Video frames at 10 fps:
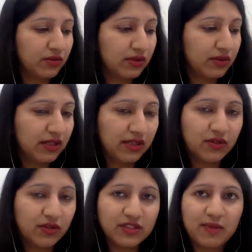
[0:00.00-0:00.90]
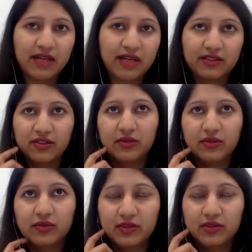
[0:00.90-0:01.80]
So it goes
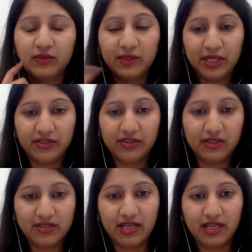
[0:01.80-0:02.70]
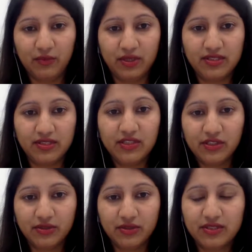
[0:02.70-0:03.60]
back to when material design
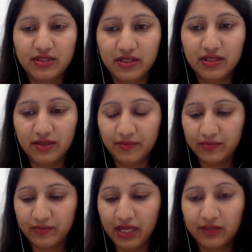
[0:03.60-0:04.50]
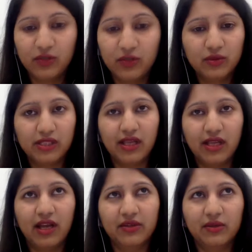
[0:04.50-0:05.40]
was introduced at
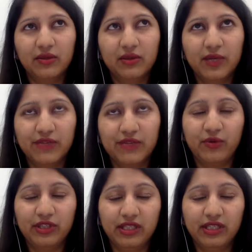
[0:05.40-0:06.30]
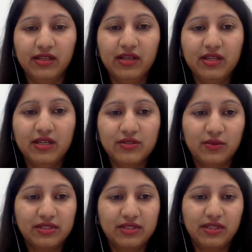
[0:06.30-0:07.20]
Google I/O 2014.
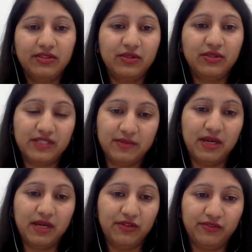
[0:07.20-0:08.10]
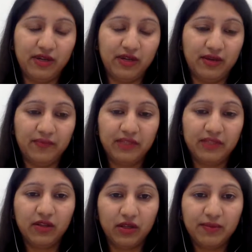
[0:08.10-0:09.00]
So it was introduced as part of
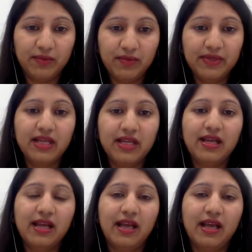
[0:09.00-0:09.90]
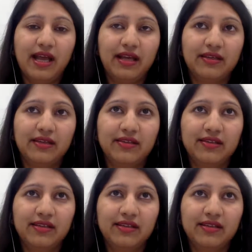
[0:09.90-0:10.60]
Lollipop, and